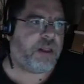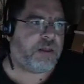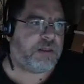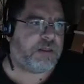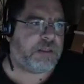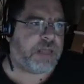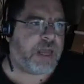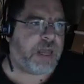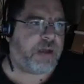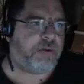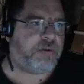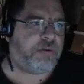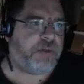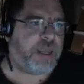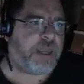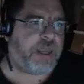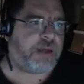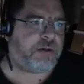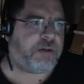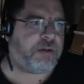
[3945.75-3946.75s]
So now you
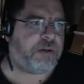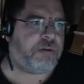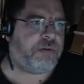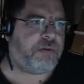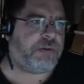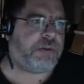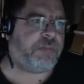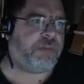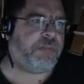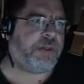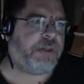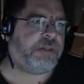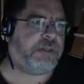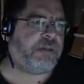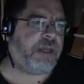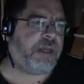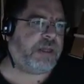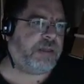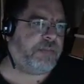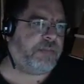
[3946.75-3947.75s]
can't use the
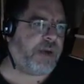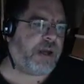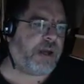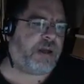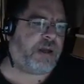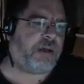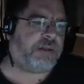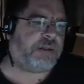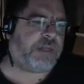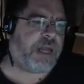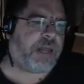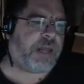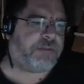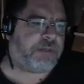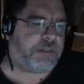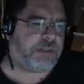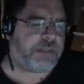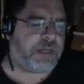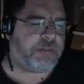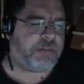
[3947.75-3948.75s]
pistol and the binocs at
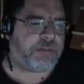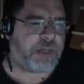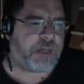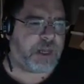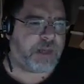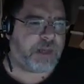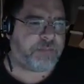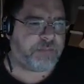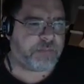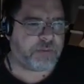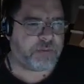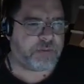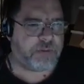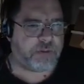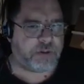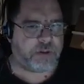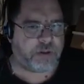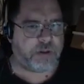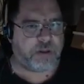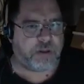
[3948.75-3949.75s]
the same time.
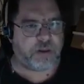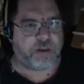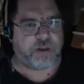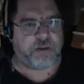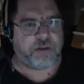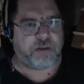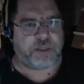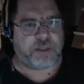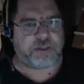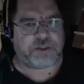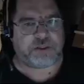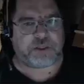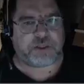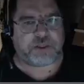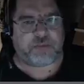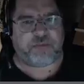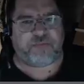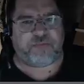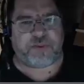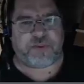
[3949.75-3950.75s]
That's just
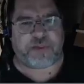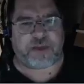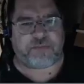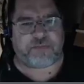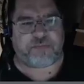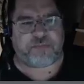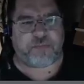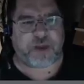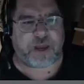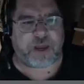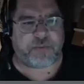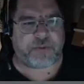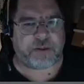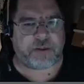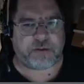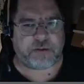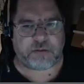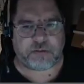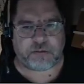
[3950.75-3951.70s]
going to prevent that from happening.